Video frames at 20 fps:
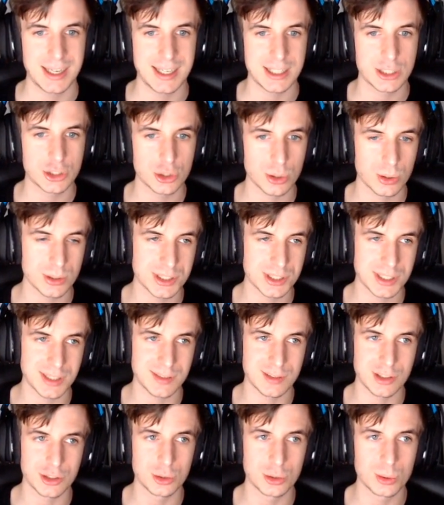in choice
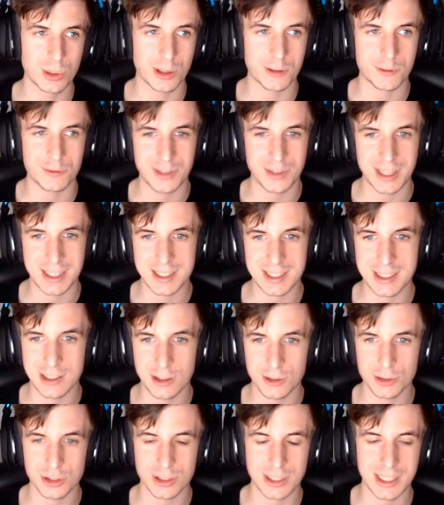if the two are fairly
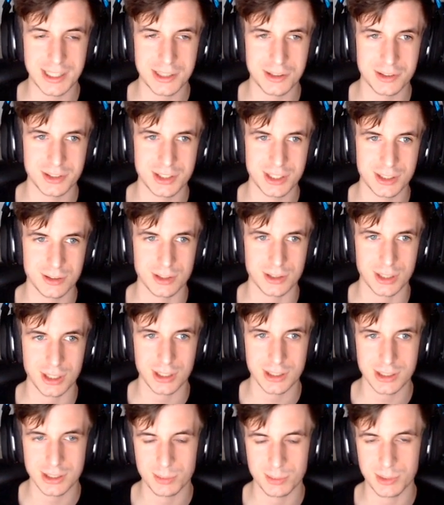close together on single
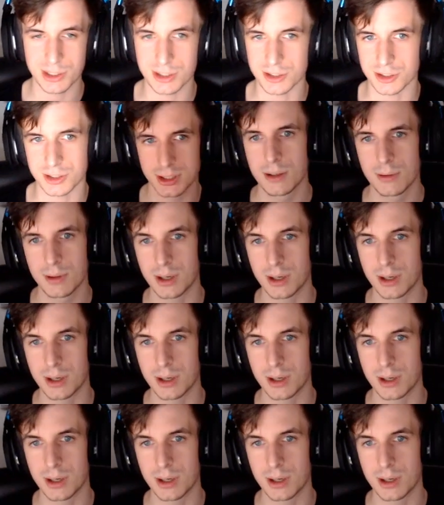targets, because, well,